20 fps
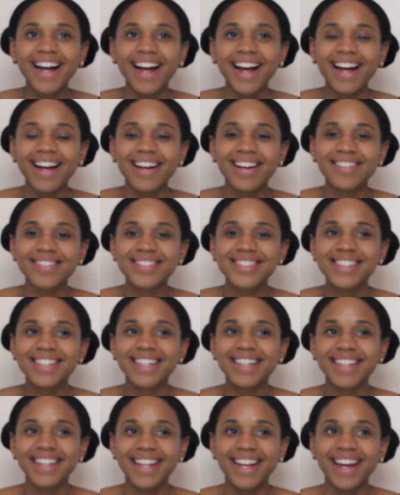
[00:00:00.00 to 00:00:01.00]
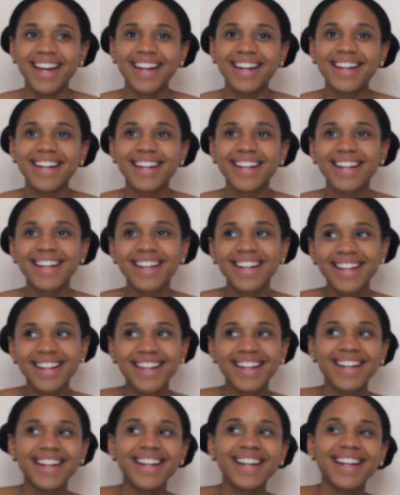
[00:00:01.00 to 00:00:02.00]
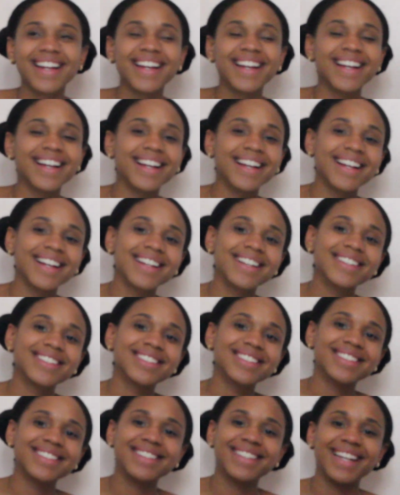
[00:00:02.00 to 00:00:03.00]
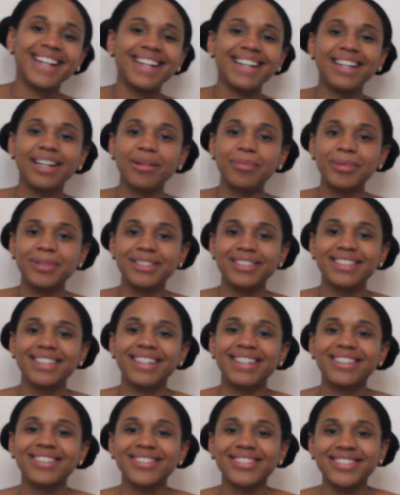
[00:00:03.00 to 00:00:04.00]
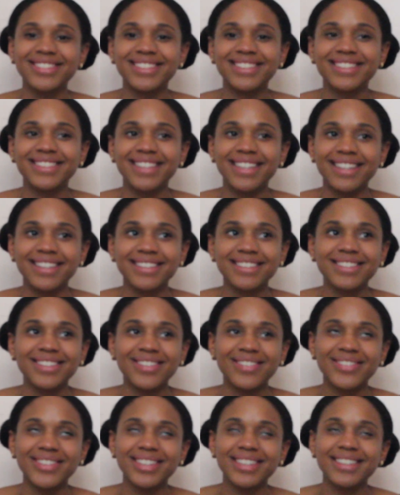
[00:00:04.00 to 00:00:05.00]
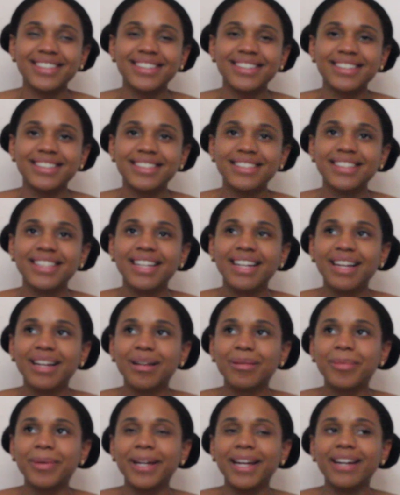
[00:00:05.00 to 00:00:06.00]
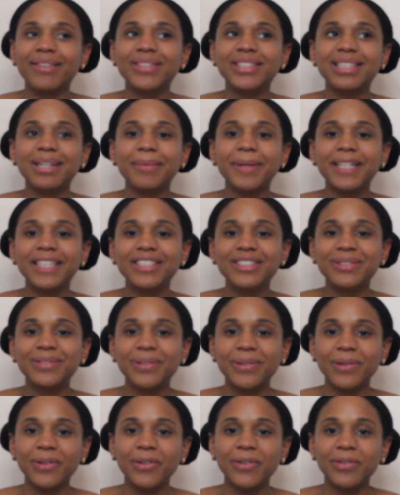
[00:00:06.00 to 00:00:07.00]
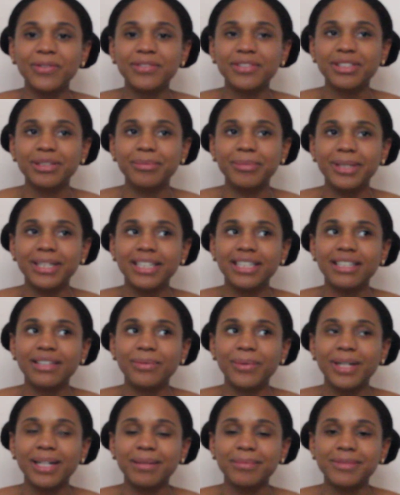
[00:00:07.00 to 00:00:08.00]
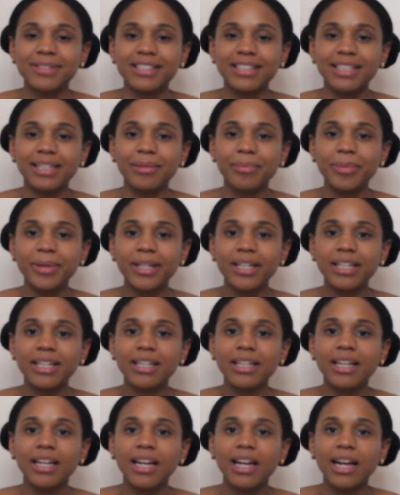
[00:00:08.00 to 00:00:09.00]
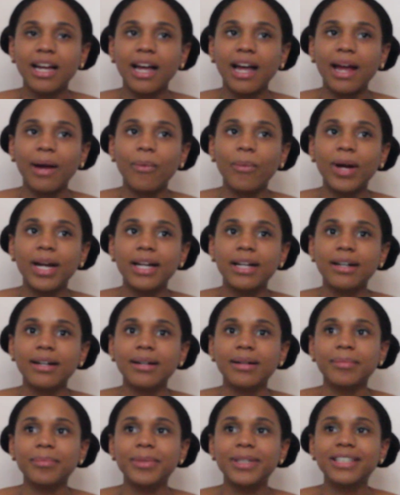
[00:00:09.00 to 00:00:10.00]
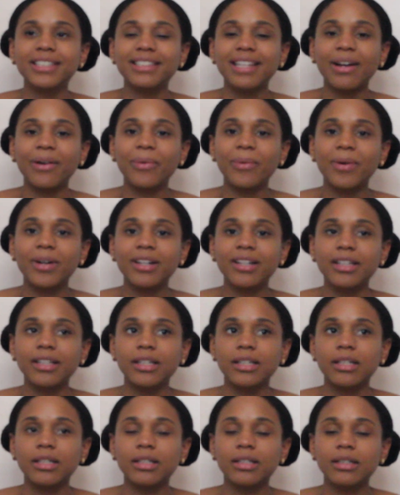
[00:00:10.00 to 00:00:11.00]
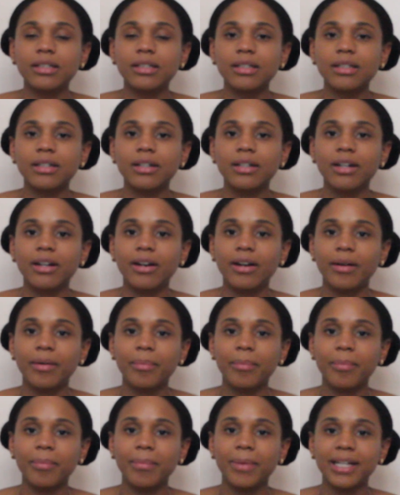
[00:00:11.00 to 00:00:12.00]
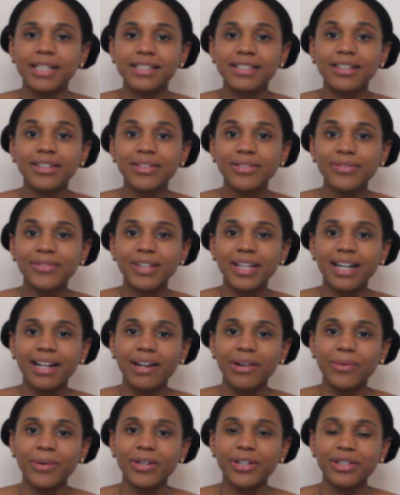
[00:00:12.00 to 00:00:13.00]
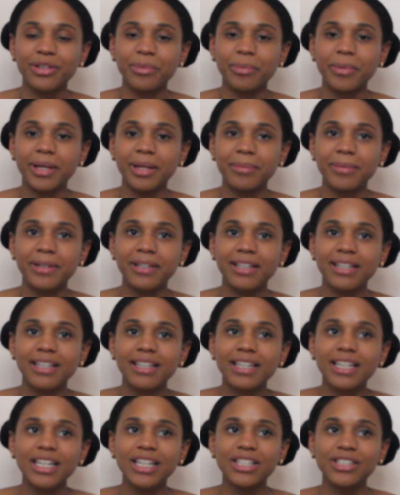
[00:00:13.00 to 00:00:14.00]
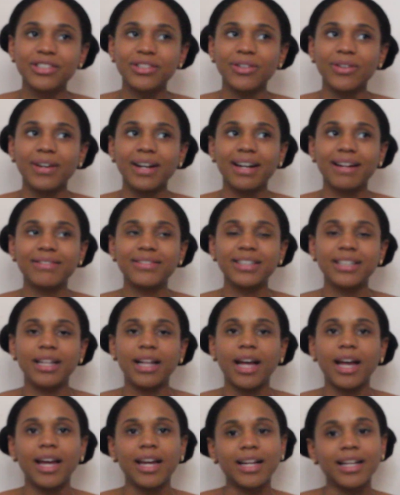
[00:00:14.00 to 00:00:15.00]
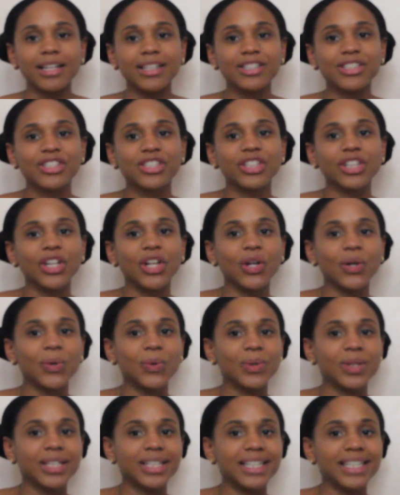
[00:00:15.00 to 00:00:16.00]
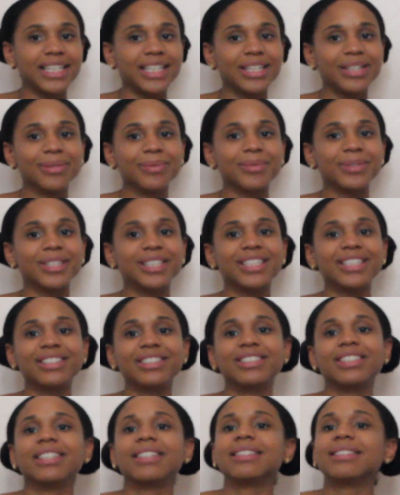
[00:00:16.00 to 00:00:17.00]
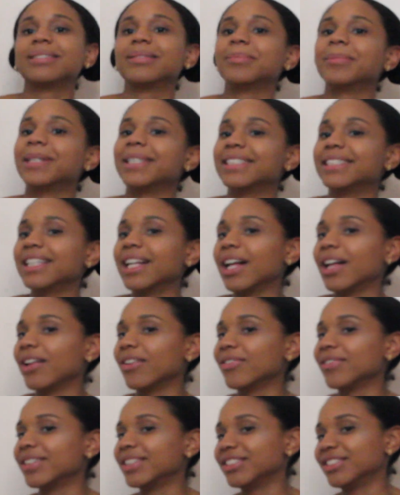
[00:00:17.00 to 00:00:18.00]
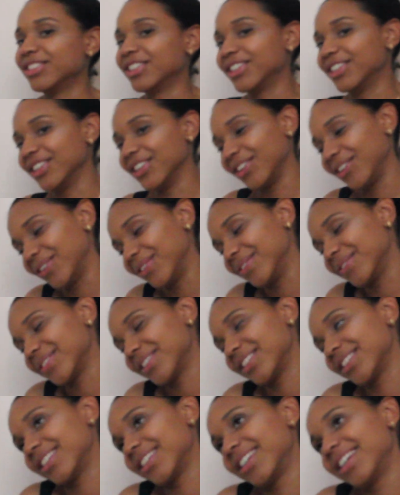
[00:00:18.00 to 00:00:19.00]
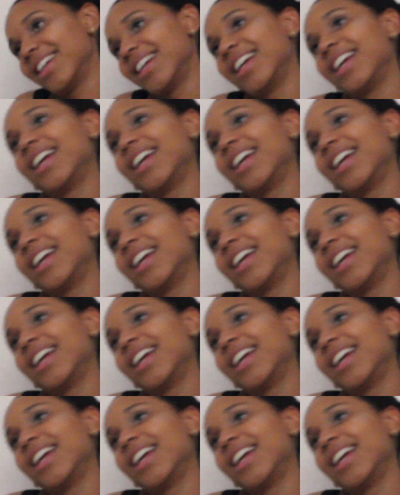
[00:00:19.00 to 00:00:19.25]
I have to like, just getting up in general sucks. Oh my goodness. But yeah, every time I need to roll over in bed when I'm sleeping, I wake up because I don't want to hurt myself and I don't want to hurt the baby. So I have to like slowly readjust myself and turn over.